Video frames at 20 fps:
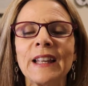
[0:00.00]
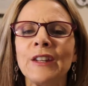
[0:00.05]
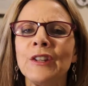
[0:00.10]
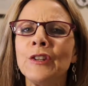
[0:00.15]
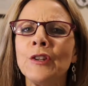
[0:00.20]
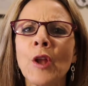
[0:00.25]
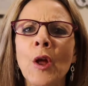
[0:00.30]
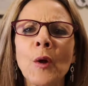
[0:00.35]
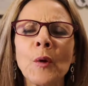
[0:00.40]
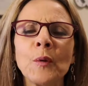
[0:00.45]

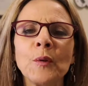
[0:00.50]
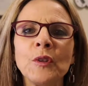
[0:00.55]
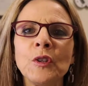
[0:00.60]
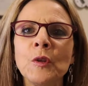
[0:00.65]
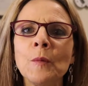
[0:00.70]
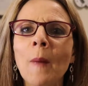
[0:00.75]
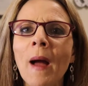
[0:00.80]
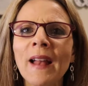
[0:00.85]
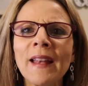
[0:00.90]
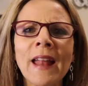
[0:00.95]
You know,
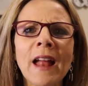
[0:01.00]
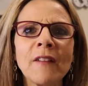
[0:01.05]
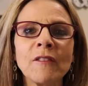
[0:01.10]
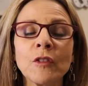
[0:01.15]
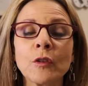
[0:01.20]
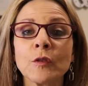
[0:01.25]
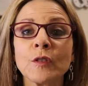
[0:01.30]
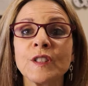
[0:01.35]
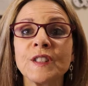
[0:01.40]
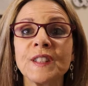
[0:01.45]
you might
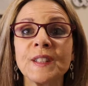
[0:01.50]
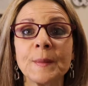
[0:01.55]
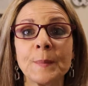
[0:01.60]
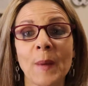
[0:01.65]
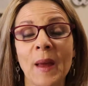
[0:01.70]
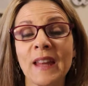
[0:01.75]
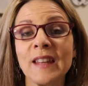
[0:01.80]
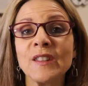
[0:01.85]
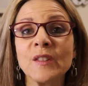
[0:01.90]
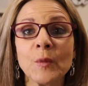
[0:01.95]
have your
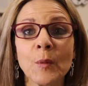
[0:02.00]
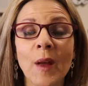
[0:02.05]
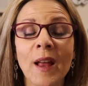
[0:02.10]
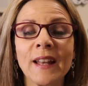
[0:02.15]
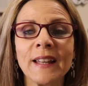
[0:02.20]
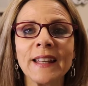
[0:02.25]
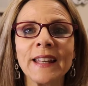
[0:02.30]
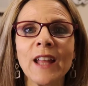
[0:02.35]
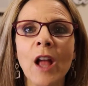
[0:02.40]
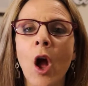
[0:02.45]
space
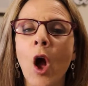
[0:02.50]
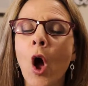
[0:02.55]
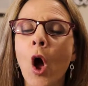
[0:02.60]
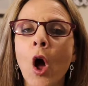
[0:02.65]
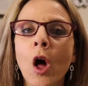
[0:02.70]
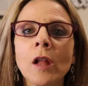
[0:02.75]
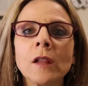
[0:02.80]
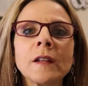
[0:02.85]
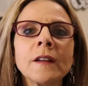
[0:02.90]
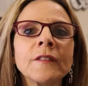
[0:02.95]
ready,
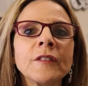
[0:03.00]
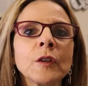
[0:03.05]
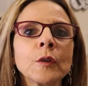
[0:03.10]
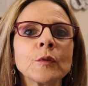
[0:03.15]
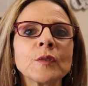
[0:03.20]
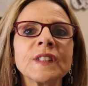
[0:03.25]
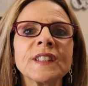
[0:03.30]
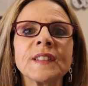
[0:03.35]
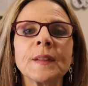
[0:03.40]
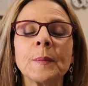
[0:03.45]
all of
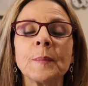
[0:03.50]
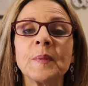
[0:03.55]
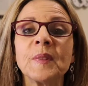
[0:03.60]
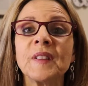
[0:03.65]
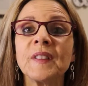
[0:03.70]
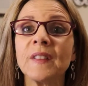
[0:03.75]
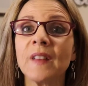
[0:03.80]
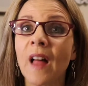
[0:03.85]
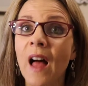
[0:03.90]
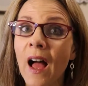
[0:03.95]
your
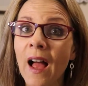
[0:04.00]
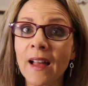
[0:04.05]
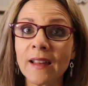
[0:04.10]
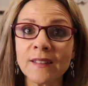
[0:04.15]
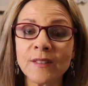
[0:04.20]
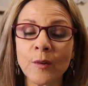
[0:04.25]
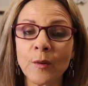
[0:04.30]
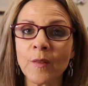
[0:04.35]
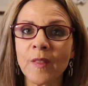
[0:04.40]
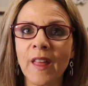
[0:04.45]

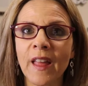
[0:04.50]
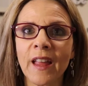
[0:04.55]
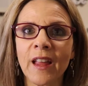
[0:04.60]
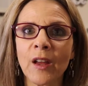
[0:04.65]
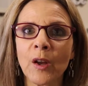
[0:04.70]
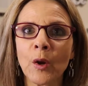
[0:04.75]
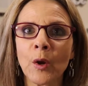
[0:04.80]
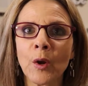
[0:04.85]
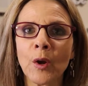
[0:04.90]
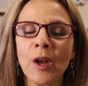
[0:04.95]
supplies are
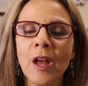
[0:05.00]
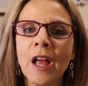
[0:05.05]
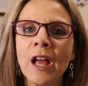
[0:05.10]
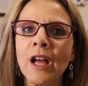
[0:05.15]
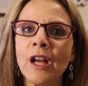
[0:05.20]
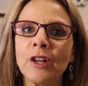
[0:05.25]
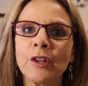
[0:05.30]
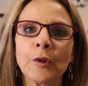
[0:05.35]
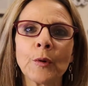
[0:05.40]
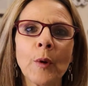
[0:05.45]
there,
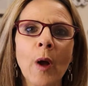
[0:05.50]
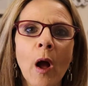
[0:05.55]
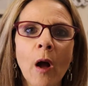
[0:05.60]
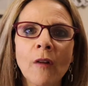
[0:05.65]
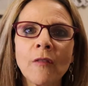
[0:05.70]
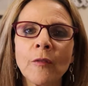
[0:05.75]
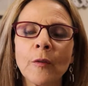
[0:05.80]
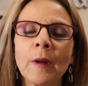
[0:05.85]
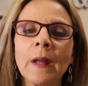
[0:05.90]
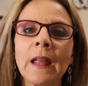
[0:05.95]
you're
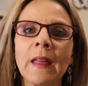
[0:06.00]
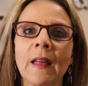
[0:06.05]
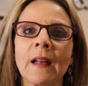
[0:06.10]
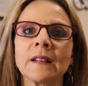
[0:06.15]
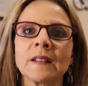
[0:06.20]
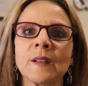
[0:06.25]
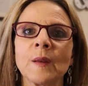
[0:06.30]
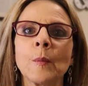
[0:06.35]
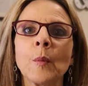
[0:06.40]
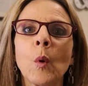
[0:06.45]
offering
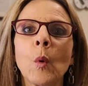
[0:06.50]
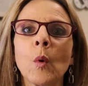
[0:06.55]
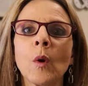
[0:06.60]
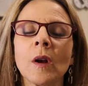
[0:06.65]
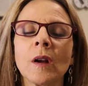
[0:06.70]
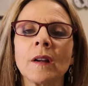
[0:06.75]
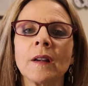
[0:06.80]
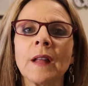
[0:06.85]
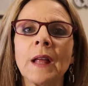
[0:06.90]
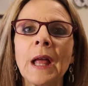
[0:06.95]
that
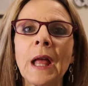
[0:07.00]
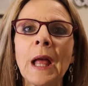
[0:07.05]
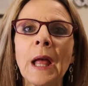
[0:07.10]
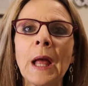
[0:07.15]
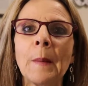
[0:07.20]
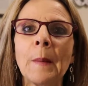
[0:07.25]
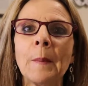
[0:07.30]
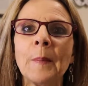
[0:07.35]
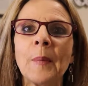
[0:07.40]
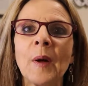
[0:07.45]
support,
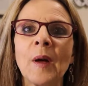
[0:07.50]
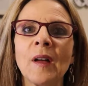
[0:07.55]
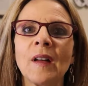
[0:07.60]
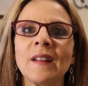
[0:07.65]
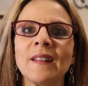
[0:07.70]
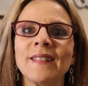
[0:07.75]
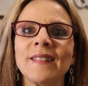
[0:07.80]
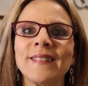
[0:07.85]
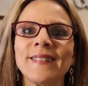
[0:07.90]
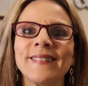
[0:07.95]

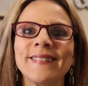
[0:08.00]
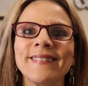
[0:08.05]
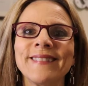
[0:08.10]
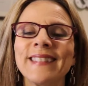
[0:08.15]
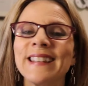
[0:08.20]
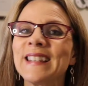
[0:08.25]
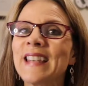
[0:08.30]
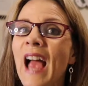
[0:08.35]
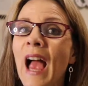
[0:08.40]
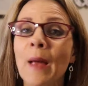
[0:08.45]
but
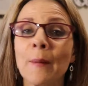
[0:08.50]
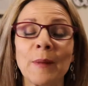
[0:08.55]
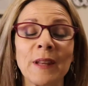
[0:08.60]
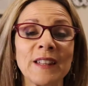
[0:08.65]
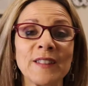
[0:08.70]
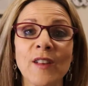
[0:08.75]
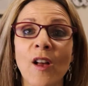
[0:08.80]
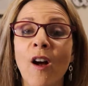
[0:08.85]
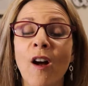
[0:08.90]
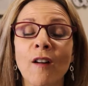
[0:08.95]
the
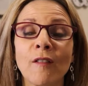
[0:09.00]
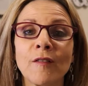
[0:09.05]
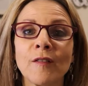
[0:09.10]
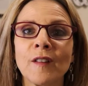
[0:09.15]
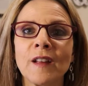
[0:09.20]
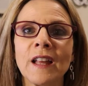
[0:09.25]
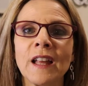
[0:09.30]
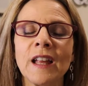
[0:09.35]
timing's off.